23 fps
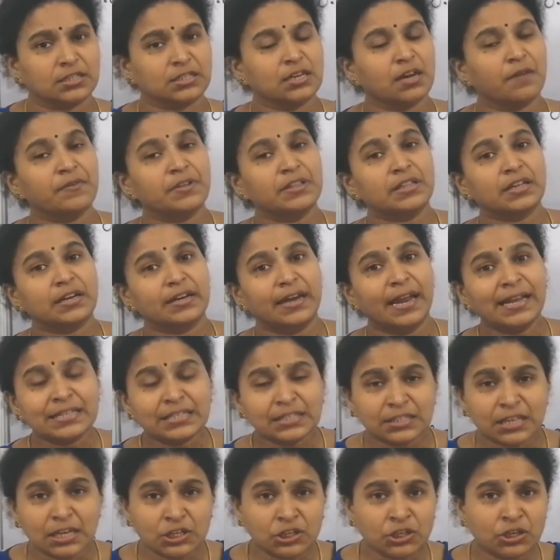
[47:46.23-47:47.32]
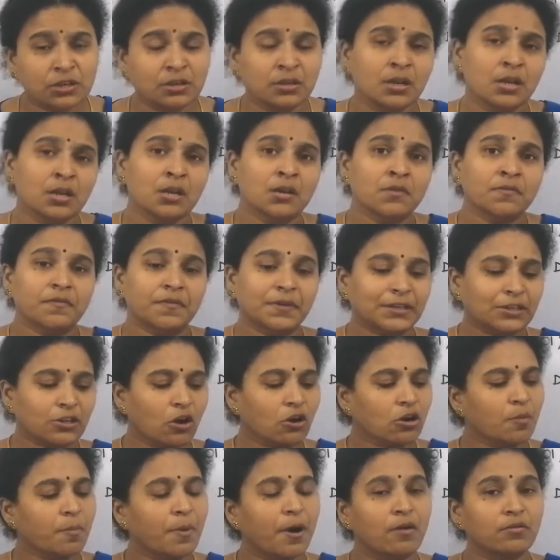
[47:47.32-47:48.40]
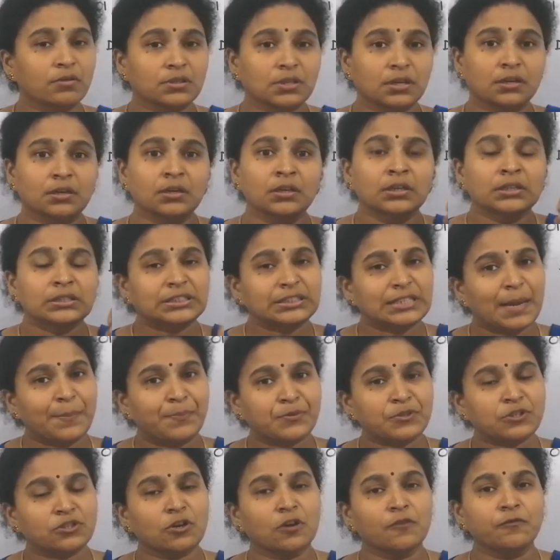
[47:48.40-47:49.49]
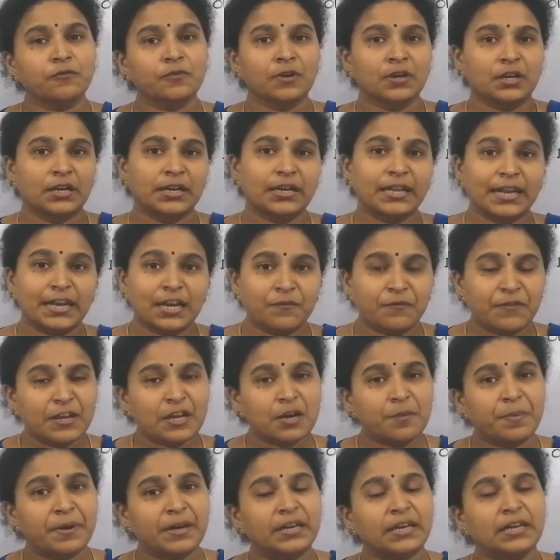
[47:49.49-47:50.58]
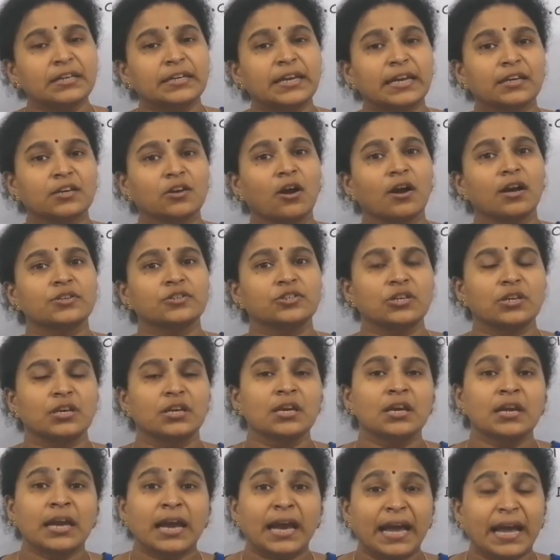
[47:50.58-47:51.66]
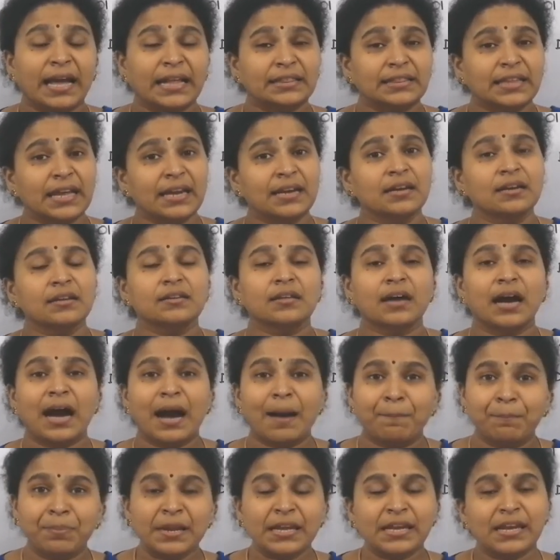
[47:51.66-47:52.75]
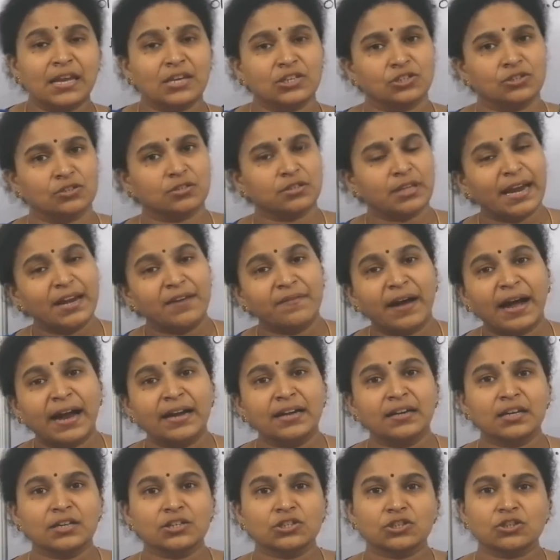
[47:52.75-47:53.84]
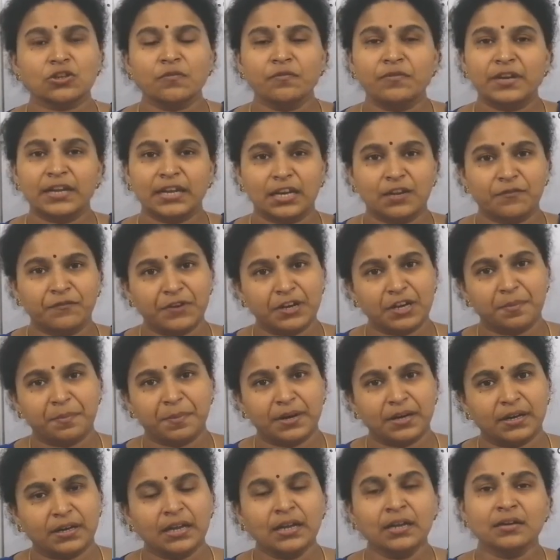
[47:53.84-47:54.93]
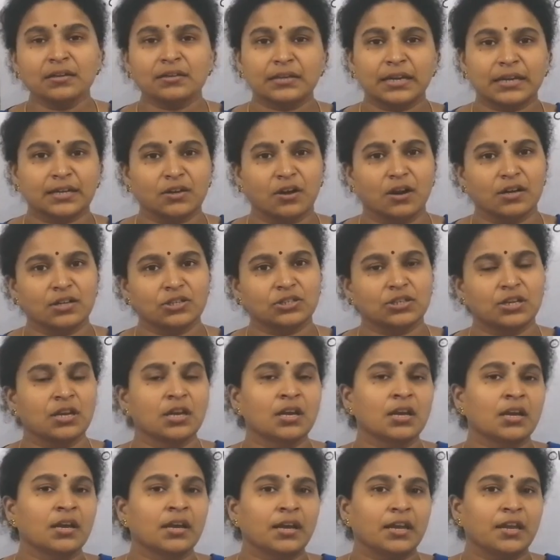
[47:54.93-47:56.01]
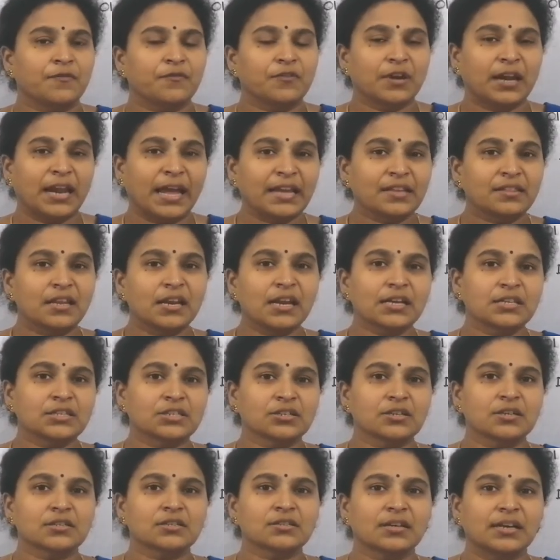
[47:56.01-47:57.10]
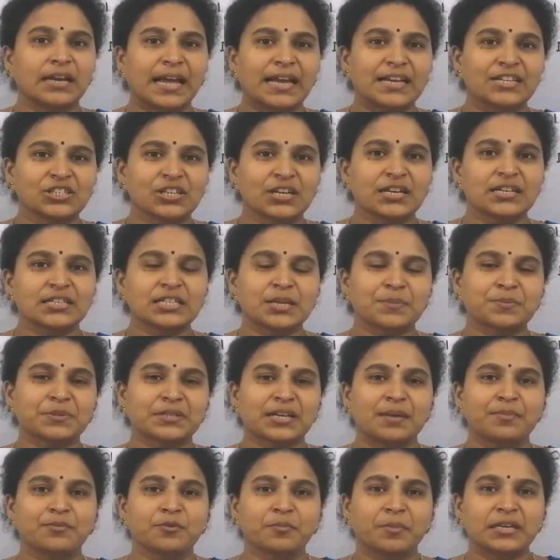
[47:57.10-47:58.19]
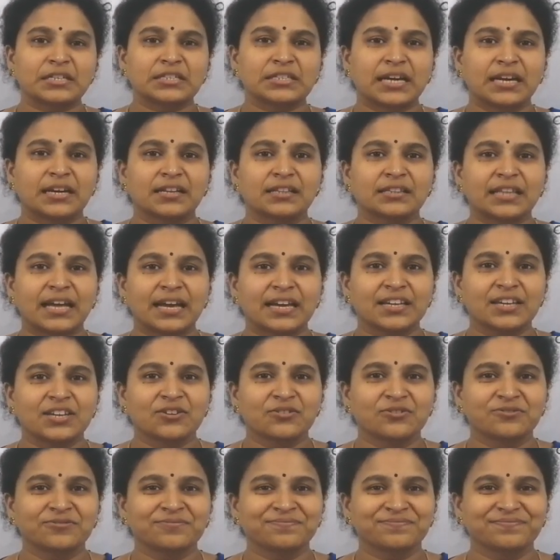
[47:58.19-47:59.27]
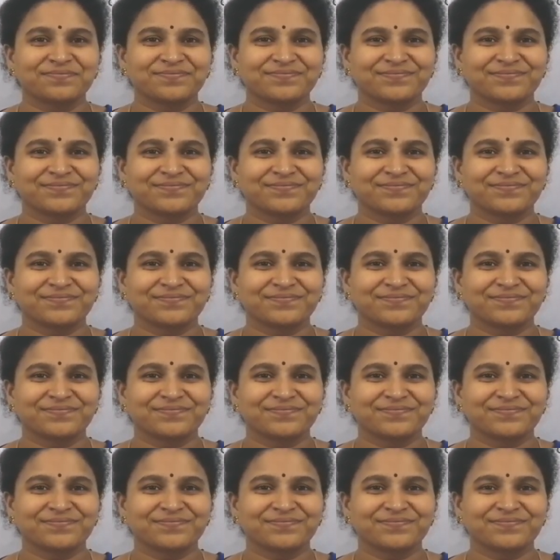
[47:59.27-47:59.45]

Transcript: Now in the next session, we will talk about the steps of DNA fingerprinting technology and then the applications, the advantages of DNA fingerprinting technology. If you like the lectures, like, share and subscribe to my channel. Thank you.